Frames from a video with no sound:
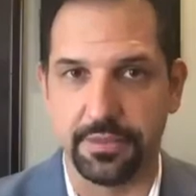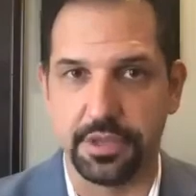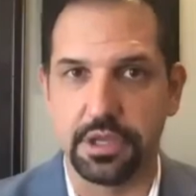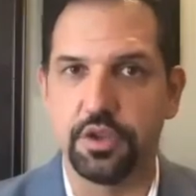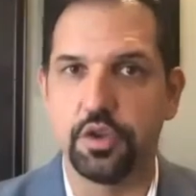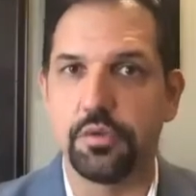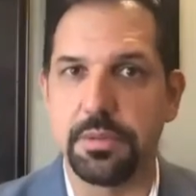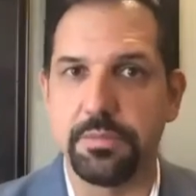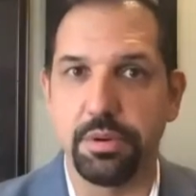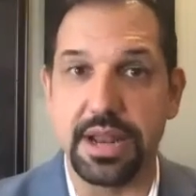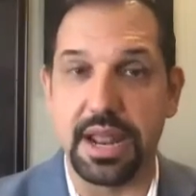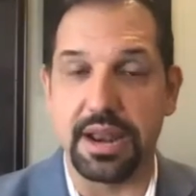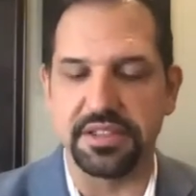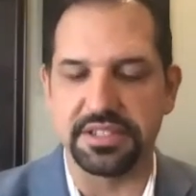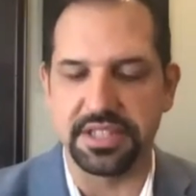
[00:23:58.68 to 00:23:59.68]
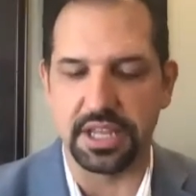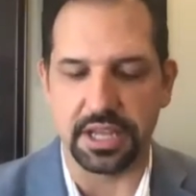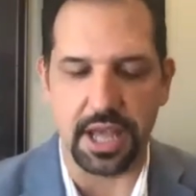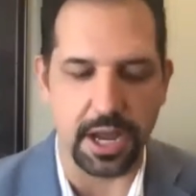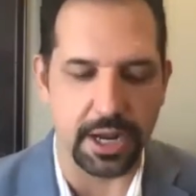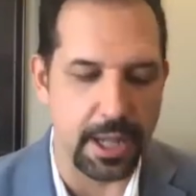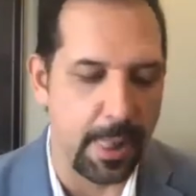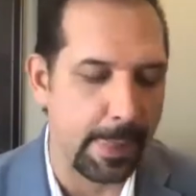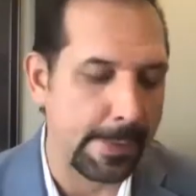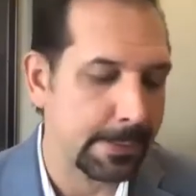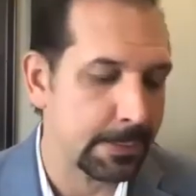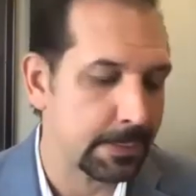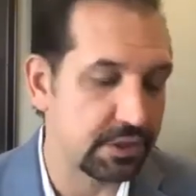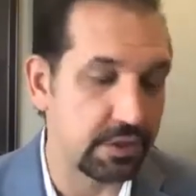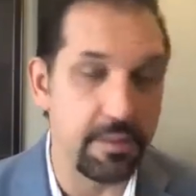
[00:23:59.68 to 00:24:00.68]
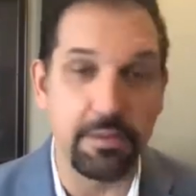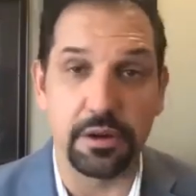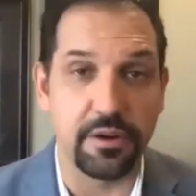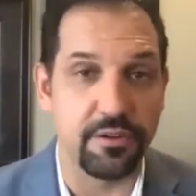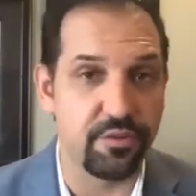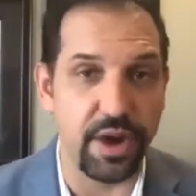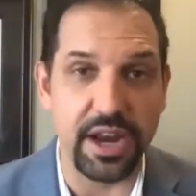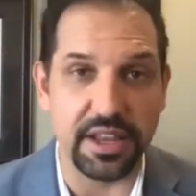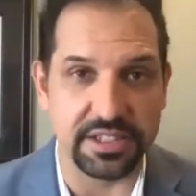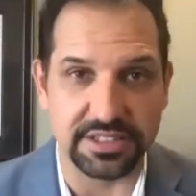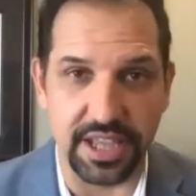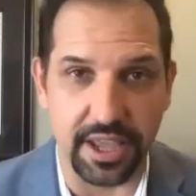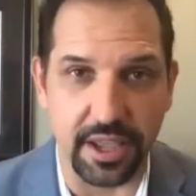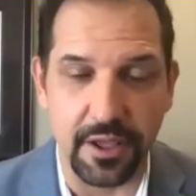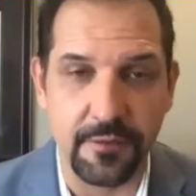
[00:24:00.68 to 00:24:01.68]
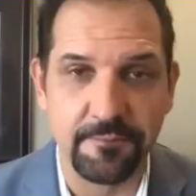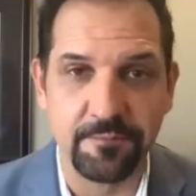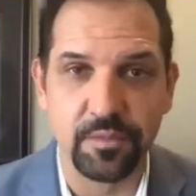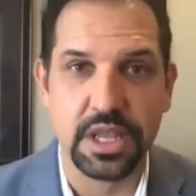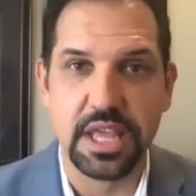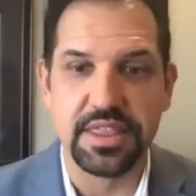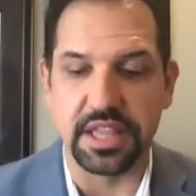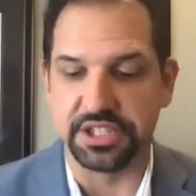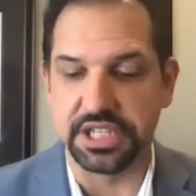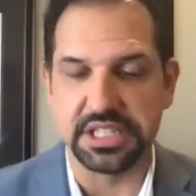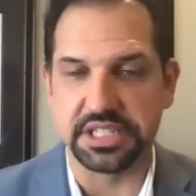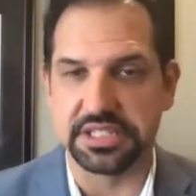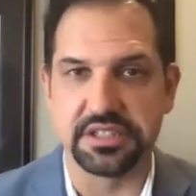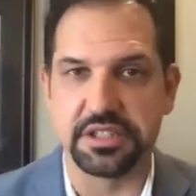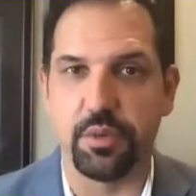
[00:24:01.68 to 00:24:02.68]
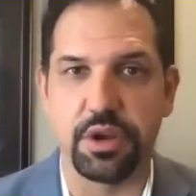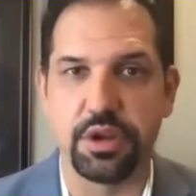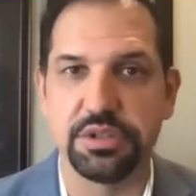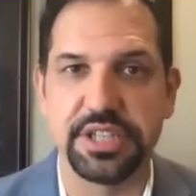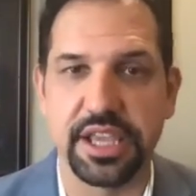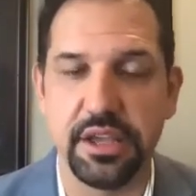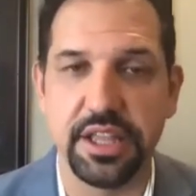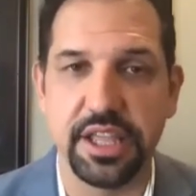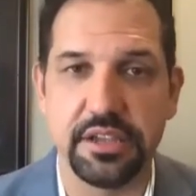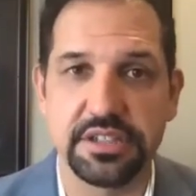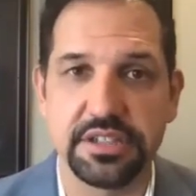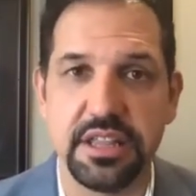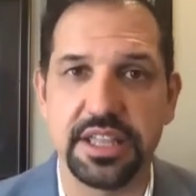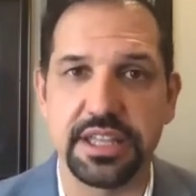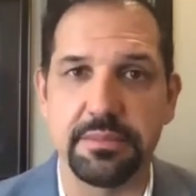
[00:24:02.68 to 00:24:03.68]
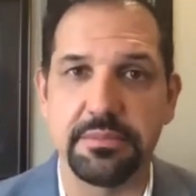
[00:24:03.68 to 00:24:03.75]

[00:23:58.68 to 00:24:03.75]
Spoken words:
You'll be put out of the synagogue. So people are afraid to say that Jesus is the one who's healing them,